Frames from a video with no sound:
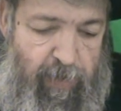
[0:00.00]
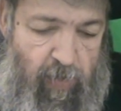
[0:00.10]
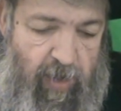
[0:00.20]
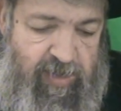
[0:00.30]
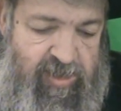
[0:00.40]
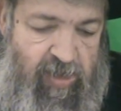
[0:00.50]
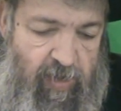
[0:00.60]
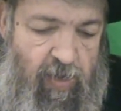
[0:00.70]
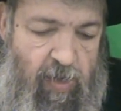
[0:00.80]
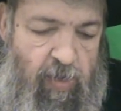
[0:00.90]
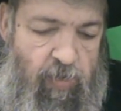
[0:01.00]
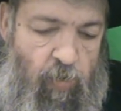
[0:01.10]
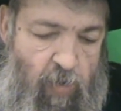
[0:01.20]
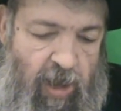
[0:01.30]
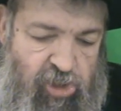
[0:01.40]
belongs to
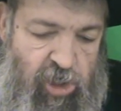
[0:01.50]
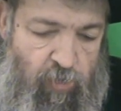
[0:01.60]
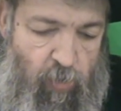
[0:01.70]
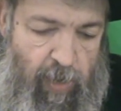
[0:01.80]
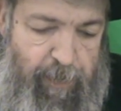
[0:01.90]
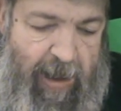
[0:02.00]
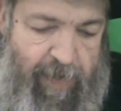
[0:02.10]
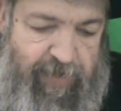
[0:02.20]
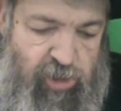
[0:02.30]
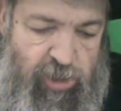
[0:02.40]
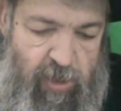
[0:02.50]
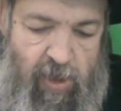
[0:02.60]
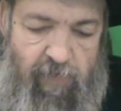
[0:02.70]
the Russia who will perish.